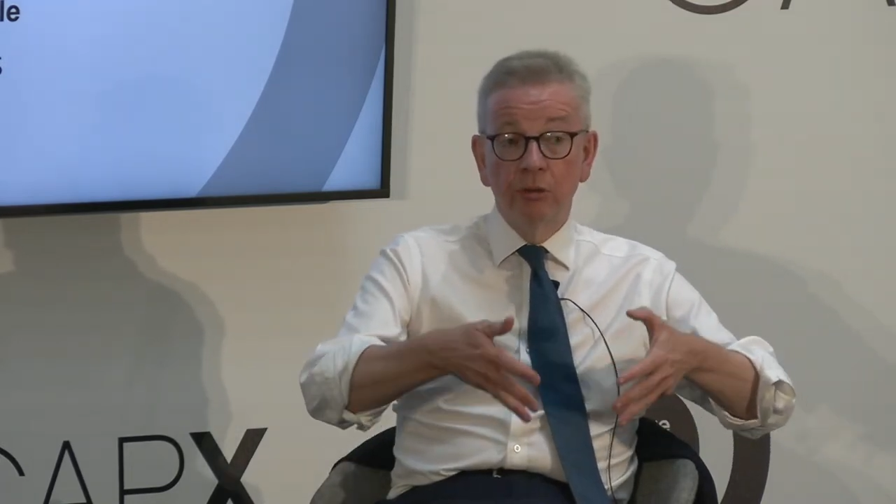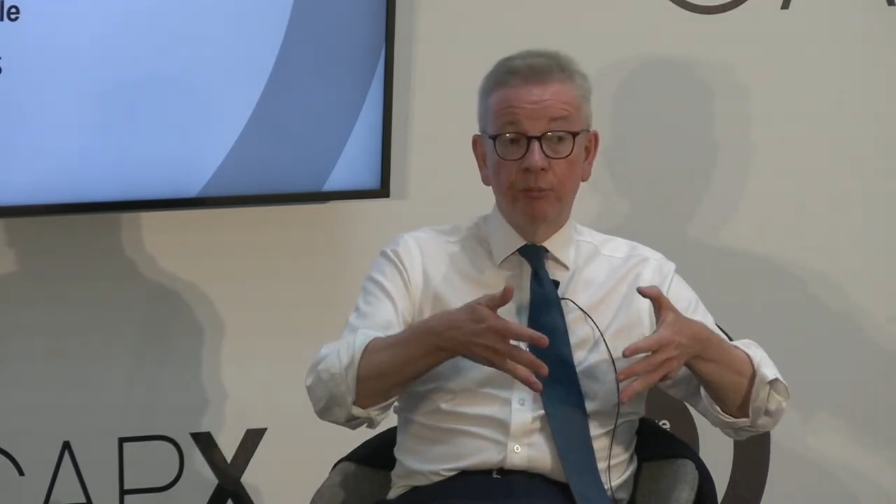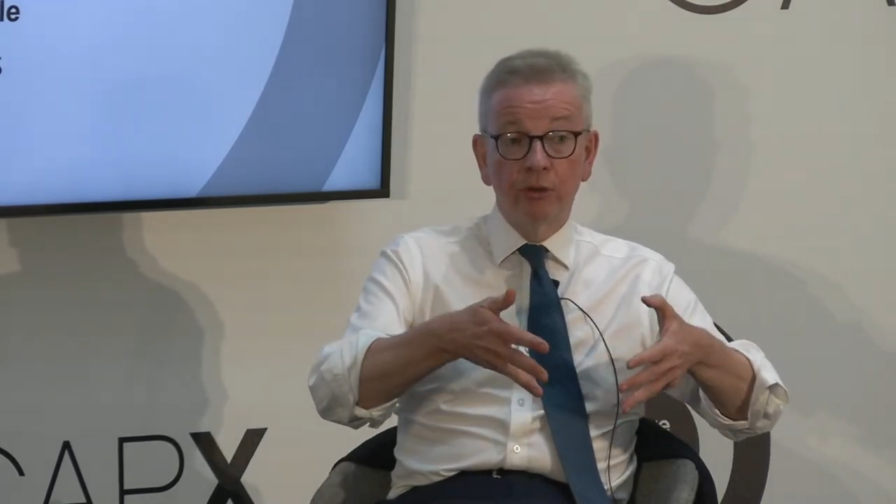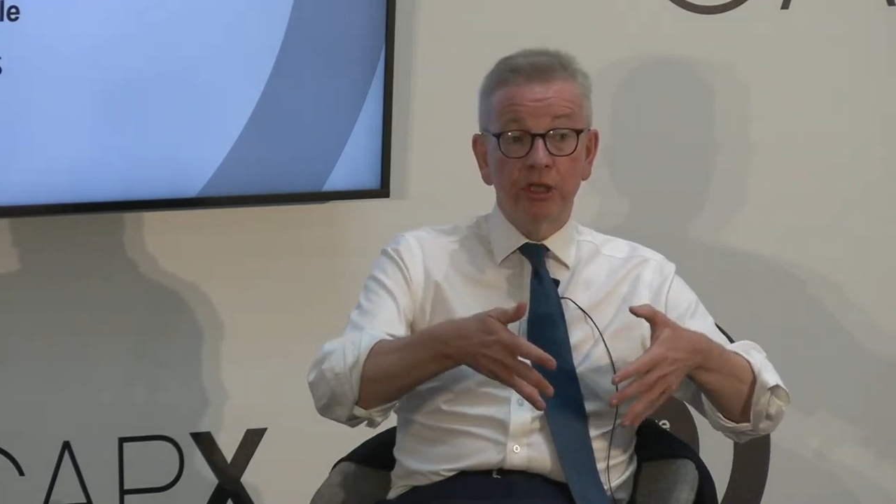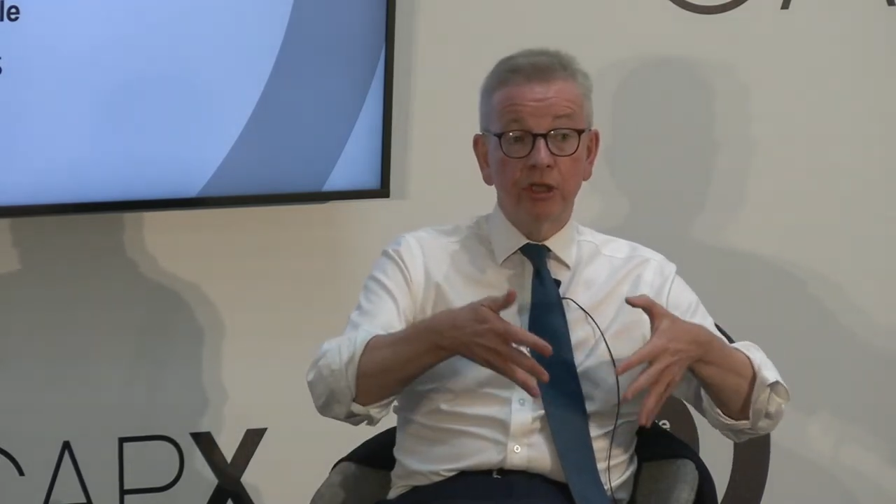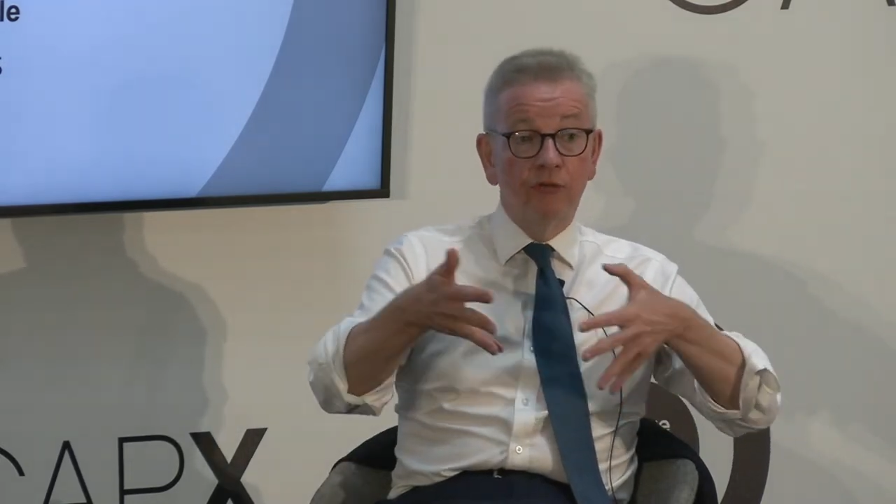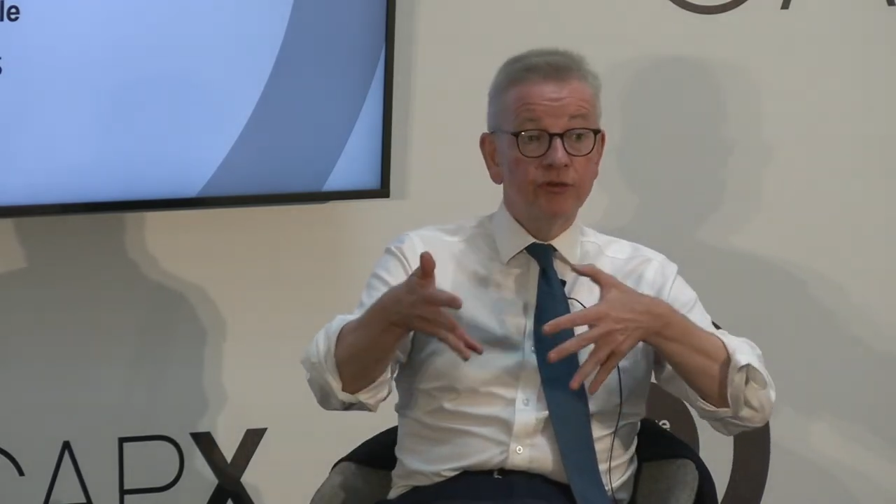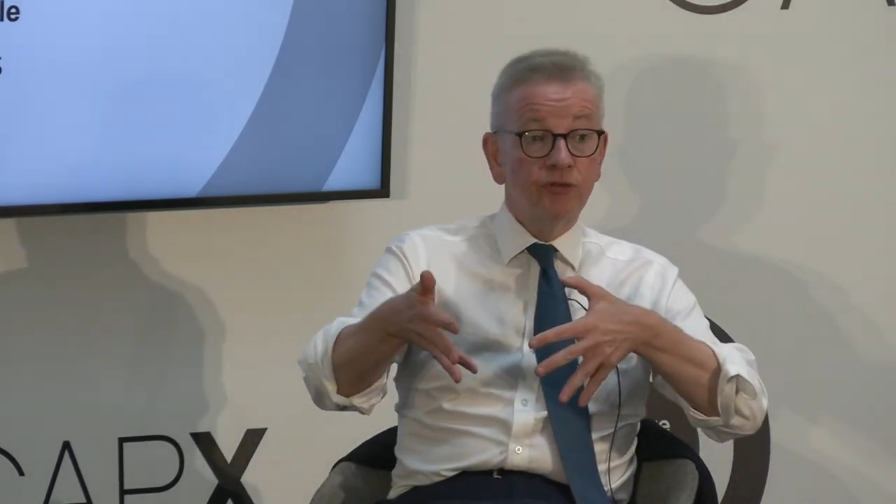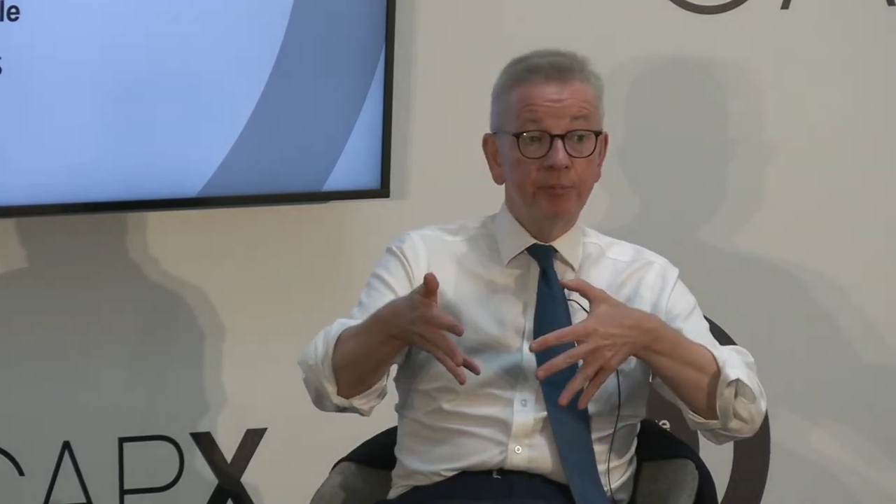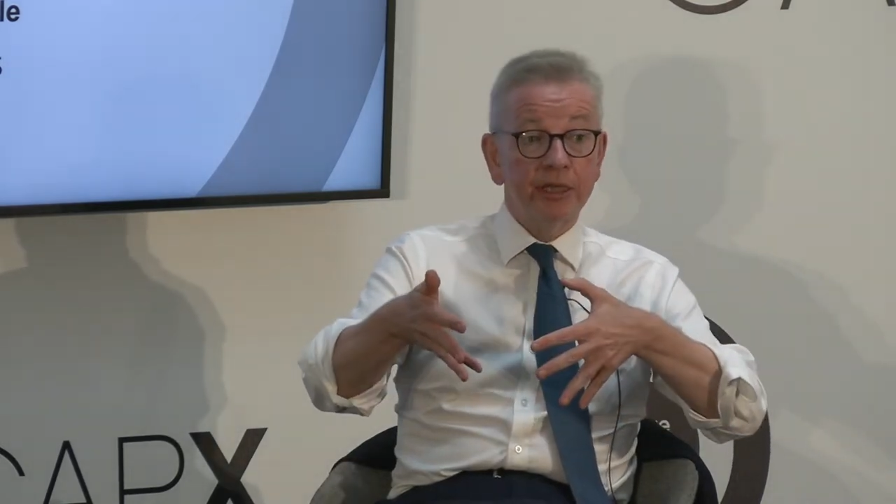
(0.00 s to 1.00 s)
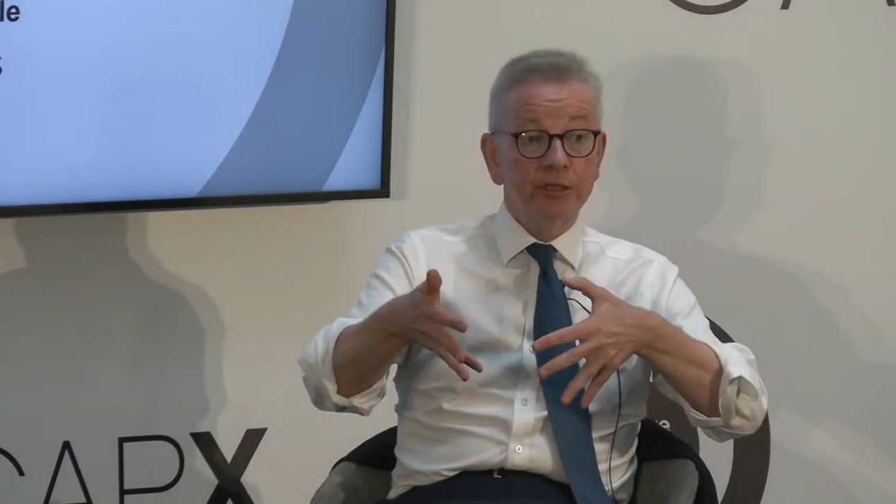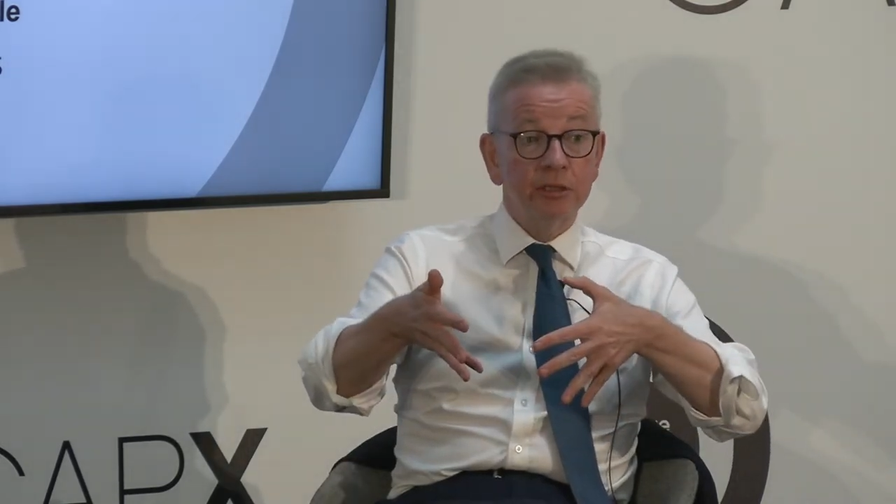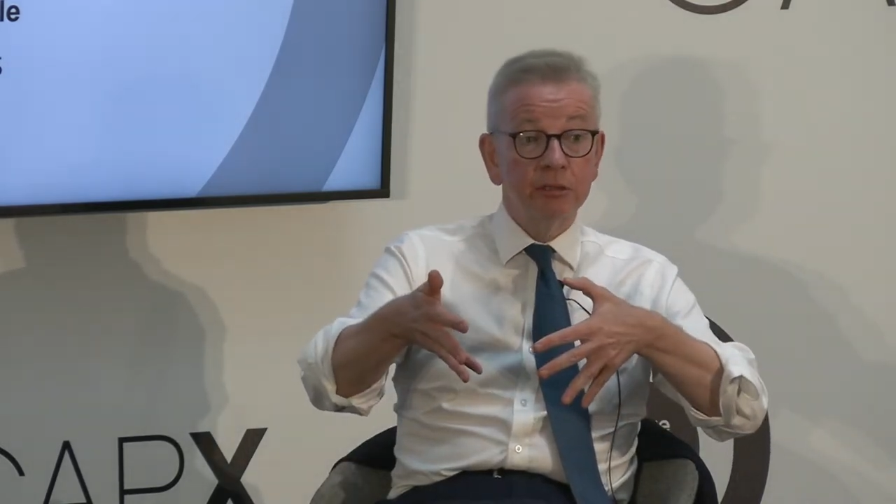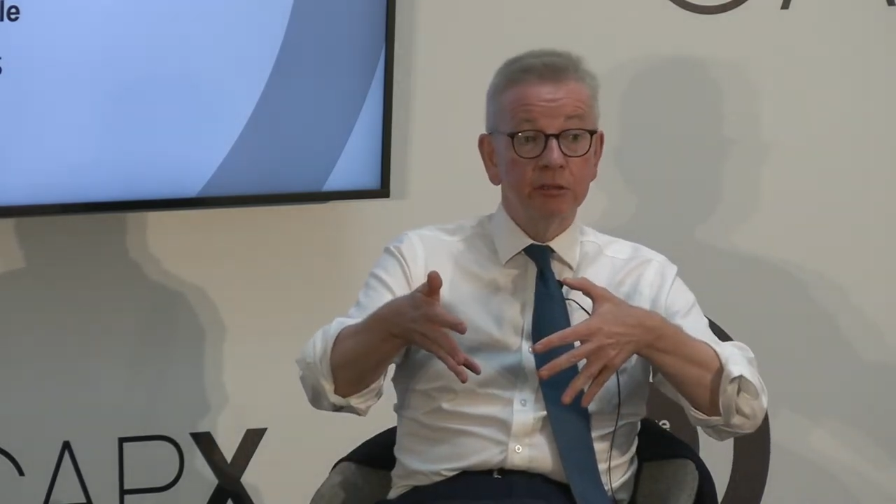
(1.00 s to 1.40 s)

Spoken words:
body, the Office for Place,